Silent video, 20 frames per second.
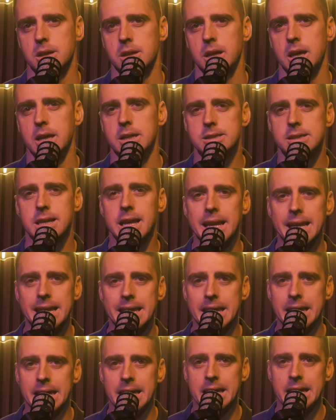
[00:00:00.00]
It's
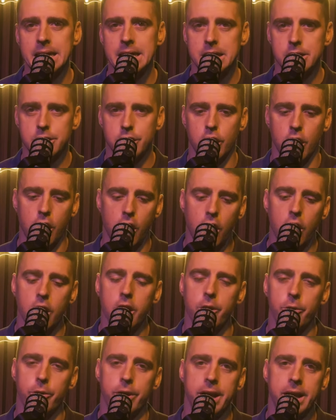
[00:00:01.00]
clear that
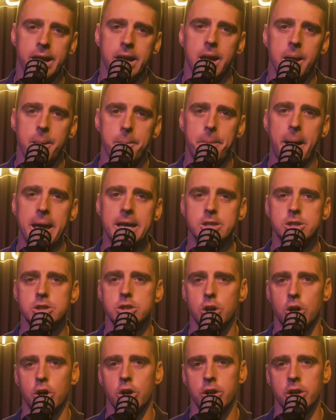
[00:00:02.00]
hiring
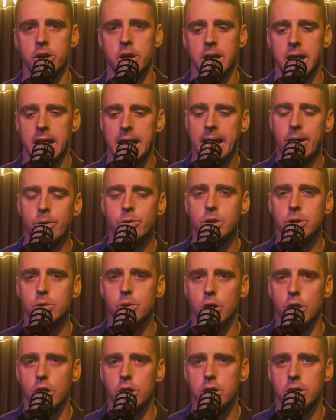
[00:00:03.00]
based on how you
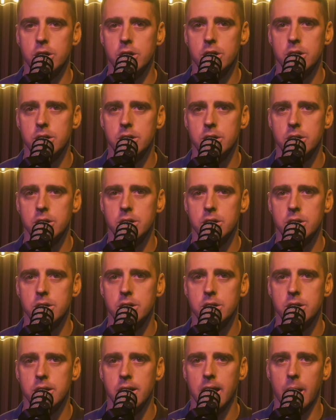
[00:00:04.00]
look
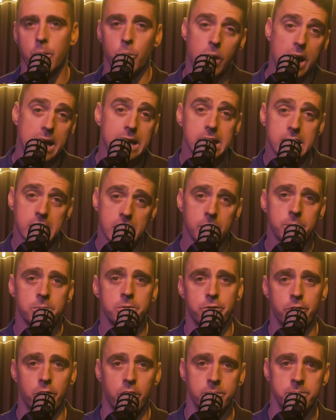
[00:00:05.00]
and where you come
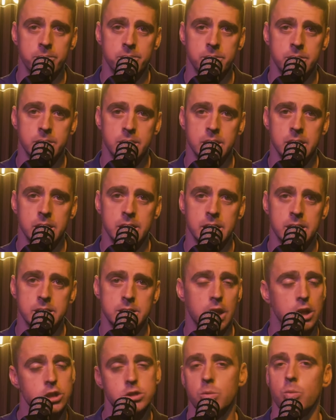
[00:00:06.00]
from
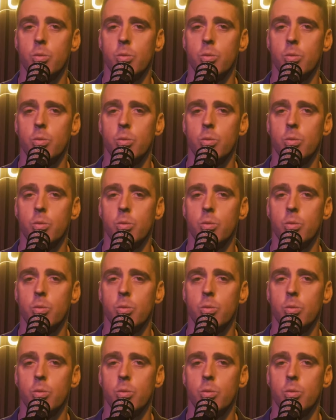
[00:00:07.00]
doesn't